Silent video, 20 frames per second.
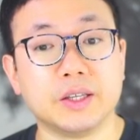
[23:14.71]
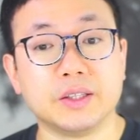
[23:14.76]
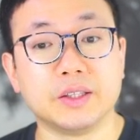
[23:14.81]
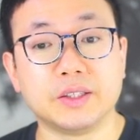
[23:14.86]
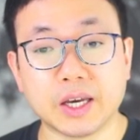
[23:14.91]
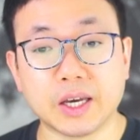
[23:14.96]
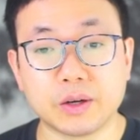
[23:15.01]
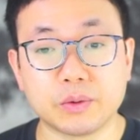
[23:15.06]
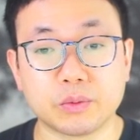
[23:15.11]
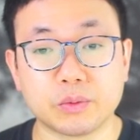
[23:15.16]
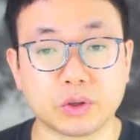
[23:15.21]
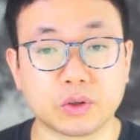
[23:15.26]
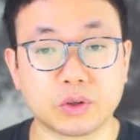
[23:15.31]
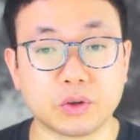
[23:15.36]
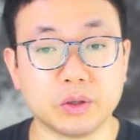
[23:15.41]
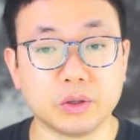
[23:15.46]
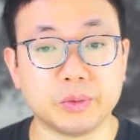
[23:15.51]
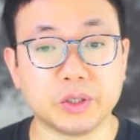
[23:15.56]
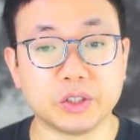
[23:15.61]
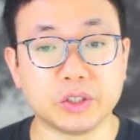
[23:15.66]
then we're
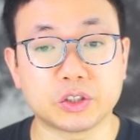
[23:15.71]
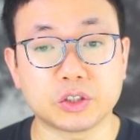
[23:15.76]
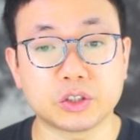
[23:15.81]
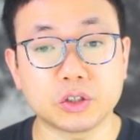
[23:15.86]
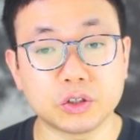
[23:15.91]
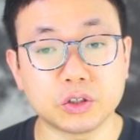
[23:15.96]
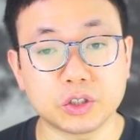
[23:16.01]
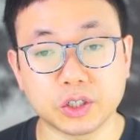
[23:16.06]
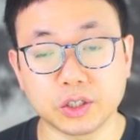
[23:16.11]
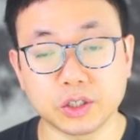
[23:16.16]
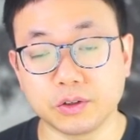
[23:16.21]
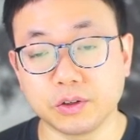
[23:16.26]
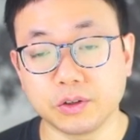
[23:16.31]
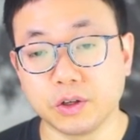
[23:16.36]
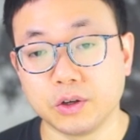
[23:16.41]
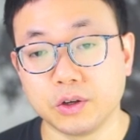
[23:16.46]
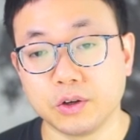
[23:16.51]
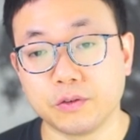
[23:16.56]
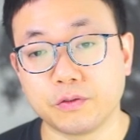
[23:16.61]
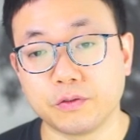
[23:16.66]
going to be searching
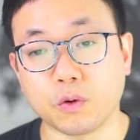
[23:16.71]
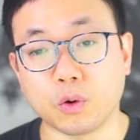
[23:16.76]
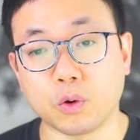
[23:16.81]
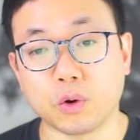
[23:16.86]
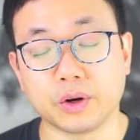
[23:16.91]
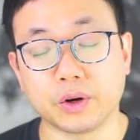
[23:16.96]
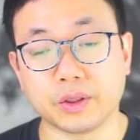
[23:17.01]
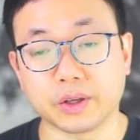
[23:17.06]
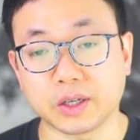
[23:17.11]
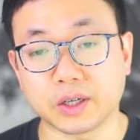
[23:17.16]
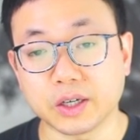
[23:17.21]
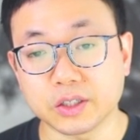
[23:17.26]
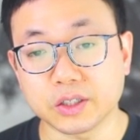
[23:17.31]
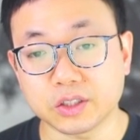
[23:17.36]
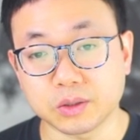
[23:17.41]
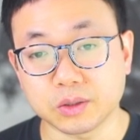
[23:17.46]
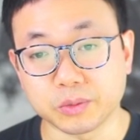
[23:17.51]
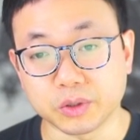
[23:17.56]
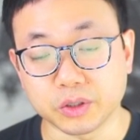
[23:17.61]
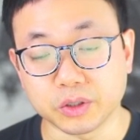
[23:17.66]
for the
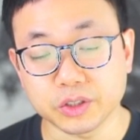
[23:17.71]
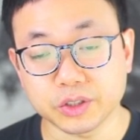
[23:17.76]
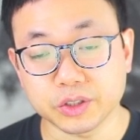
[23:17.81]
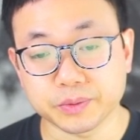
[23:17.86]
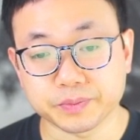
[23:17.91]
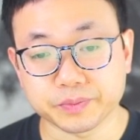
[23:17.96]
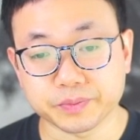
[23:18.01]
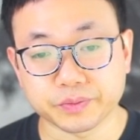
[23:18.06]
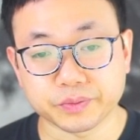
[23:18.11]
customers